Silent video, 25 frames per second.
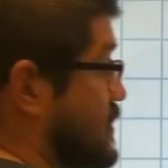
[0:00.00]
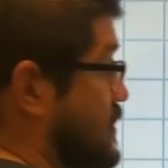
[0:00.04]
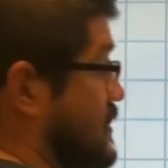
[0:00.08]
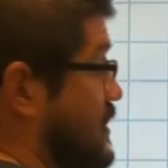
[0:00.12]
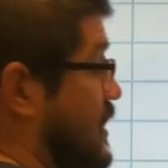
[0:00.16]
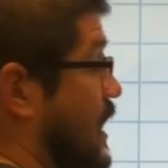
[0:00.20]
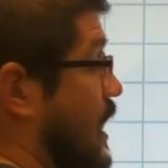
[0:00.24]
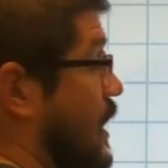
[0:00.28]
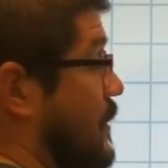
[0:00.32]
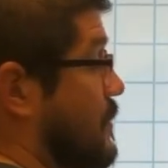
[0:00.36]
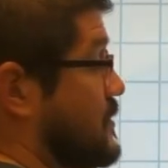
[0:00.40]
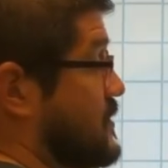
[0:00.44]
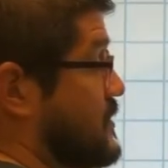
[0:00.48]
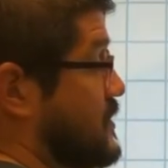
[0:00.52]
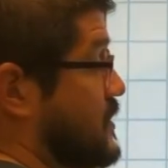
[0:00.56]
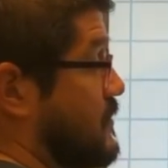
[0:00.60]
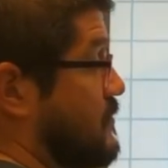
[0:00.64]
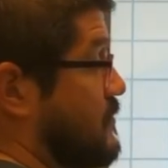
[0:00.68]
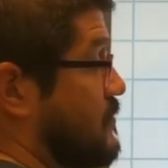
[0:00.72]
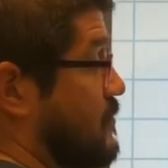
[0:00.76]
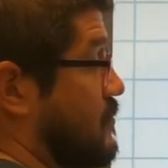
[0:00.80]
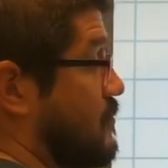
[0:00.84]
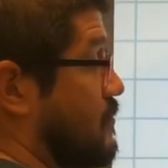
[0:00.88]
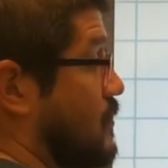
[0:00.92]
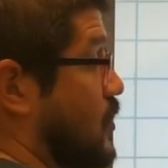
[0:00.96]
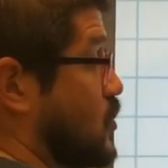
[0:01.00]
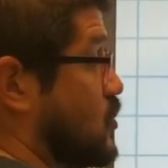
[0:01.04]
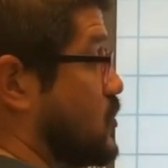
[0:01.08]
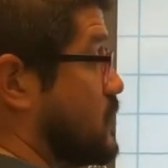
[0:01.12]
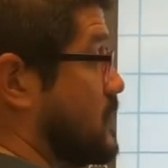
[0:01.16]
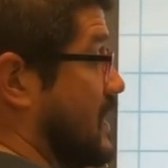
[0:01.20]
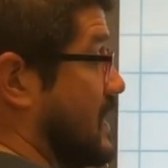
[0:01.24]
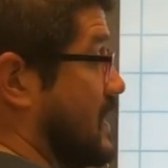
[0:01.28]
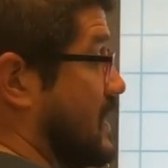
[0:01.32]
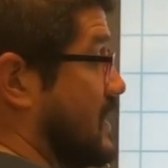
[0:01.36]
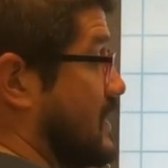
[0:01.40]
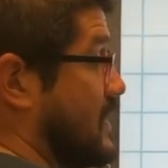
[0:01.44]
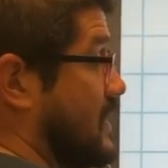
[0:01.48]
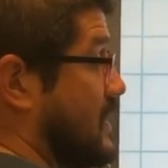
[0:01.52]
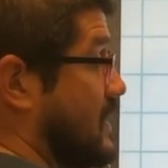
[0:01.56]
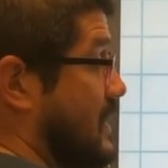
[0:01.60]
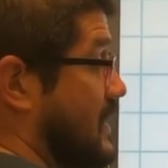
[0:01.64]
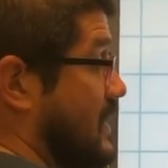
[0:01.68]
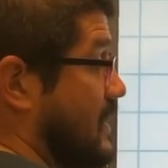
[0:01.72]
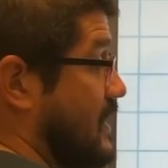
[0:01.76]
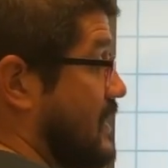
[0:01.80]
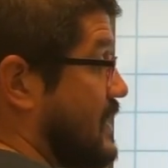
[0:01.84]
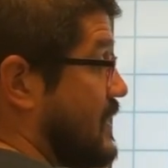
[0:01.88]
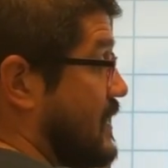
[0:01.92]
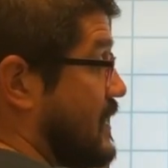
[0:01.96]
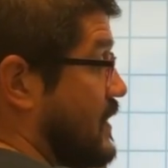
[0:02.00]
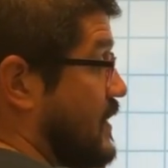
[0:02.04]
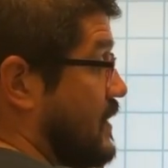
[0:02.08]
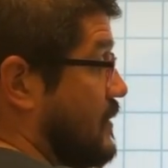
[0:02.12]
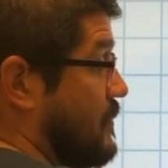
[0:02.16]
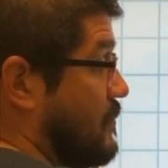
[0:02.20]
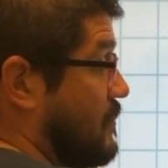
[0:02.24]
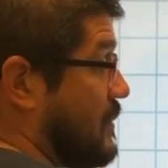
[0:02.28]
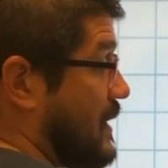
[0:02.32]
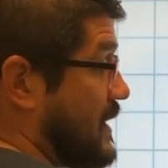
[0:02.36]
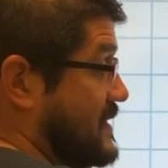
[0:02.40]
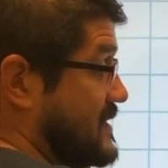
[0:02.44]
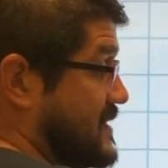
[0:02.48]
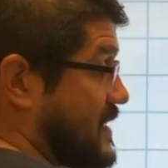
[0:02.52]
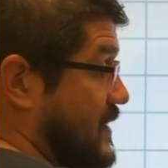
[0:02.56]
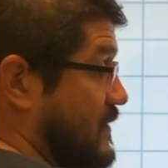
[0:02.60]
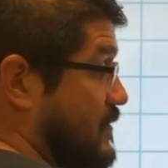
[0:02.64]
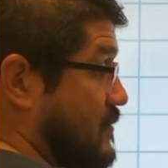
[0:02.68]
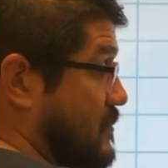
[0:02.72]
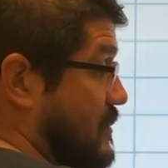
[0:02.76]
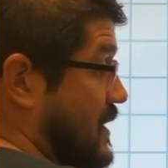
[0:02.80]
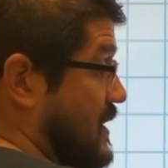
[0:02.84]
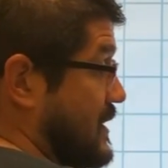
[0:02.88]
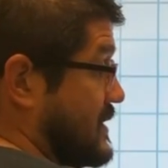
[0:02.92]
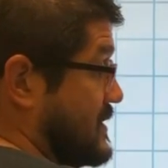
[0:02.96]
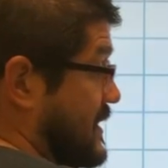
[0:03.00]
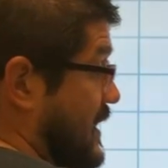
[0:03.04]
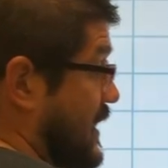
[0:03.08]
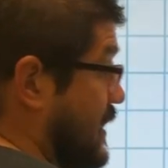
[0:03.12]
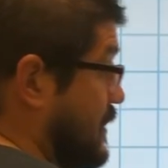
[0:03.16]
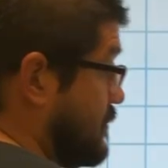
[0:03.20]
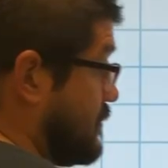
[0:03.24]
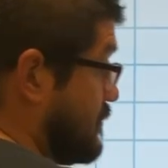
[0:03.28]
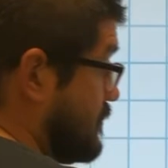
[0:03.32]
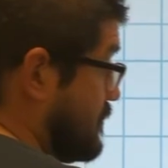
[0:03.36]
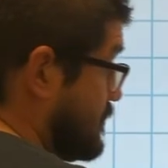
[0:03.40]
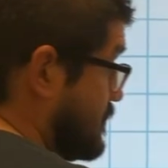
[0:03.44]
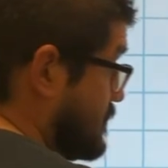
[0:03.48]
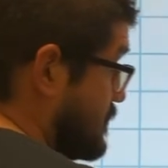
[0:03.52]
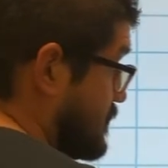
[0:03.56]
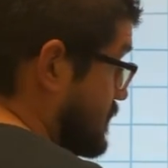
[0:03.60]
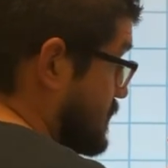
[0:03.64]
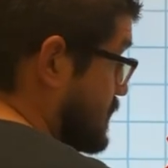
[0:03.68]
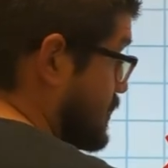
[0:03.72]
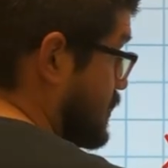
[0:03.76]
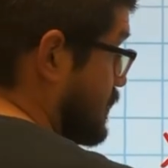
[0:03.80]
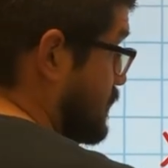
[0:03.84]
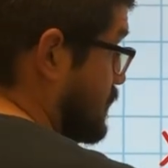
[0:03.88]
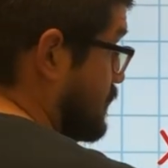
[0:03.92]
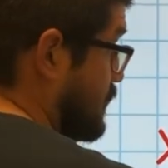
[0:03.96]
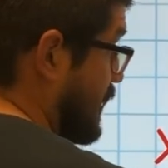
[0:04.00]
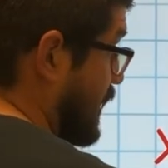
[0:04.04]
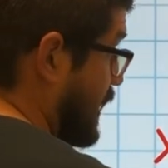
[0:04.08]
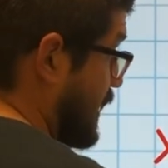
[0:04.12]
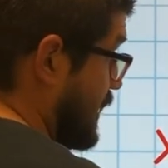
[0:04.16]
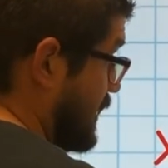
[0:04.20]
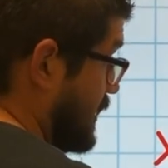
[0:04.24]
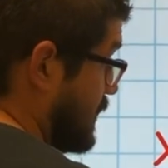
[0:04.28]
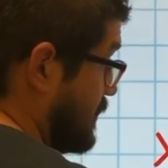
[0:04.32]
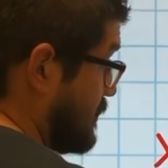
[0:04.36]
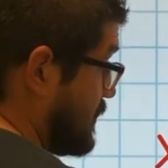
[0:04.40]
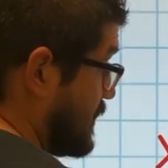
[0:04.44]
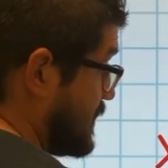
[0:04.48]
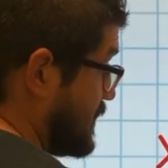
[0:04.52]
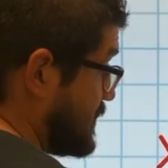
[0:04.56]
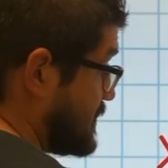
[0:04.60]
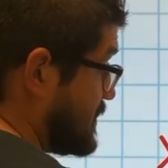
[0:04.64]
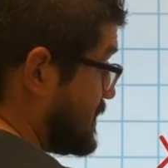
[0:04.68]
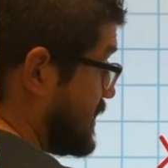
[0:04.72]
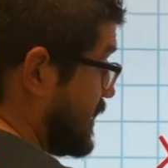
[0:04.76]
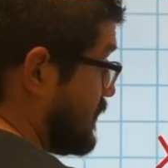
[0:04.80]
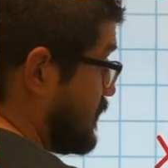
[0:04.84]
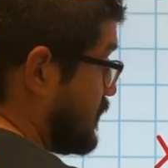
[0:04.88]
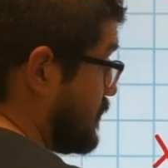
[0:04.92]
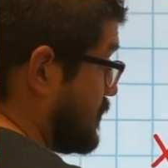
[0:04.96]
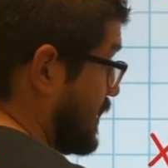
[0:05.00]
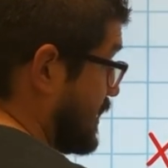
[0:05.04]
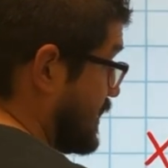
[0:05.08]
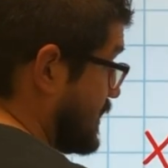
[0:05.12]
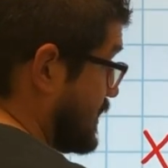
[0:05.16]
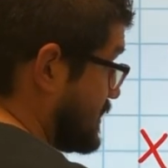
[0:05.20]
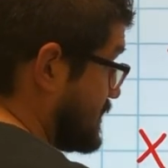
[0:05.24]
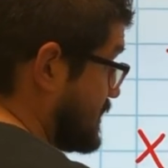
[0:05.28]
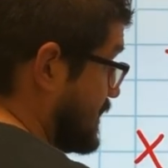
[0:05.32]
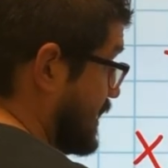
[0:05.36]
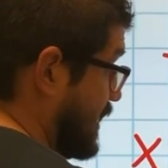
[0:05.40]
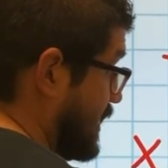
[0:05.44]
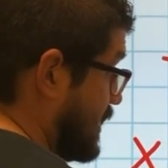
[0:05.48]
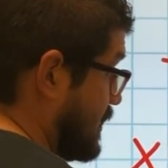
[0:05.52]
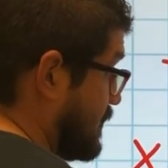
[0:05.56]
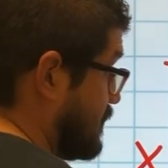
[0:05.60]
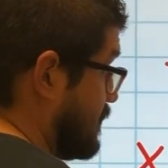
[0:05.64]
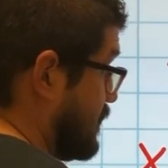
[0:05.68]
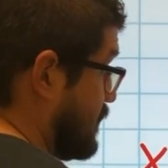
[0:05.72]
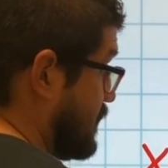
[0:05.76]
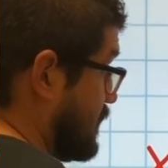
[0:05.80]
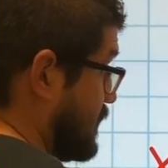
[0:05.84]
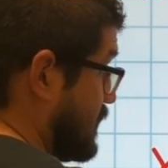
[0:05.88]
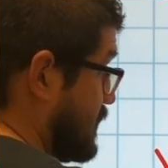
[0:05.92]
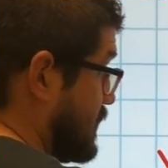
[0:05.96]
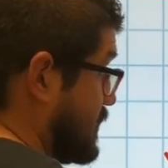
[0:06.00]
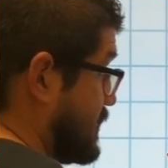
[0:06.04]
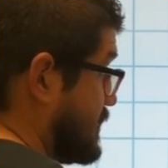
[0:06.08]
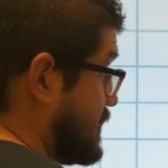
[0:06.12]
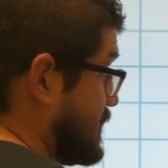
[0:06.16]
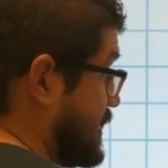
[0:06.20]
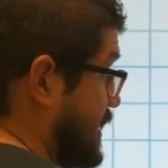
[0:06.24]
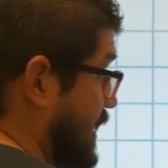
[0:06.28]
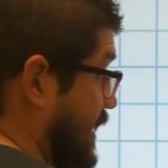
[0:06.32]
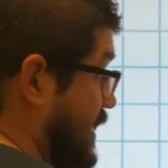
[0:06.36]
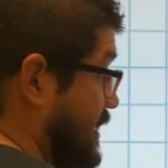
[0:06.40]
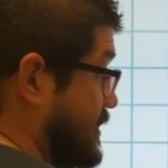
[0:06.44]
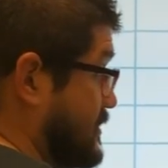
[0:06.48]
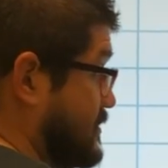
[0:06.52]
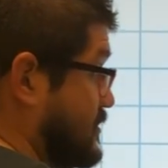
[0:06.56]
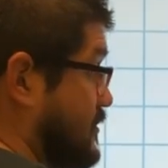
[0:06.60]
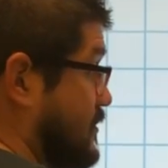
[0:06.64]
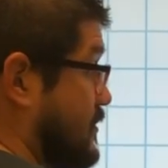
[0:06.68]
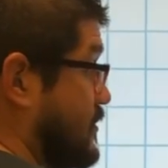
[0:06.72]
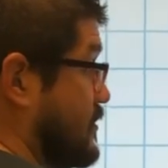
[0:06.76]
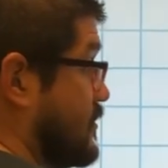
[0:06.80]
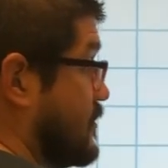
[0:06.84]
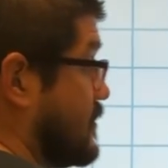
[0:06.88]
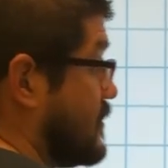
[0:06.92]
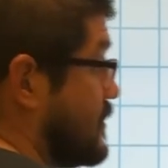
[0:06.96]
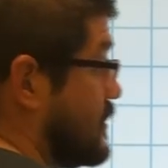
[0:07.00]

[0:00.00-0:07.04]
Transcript: the opposite of multiplying by 7 minus m? Dividing by 7 minus m, cancel.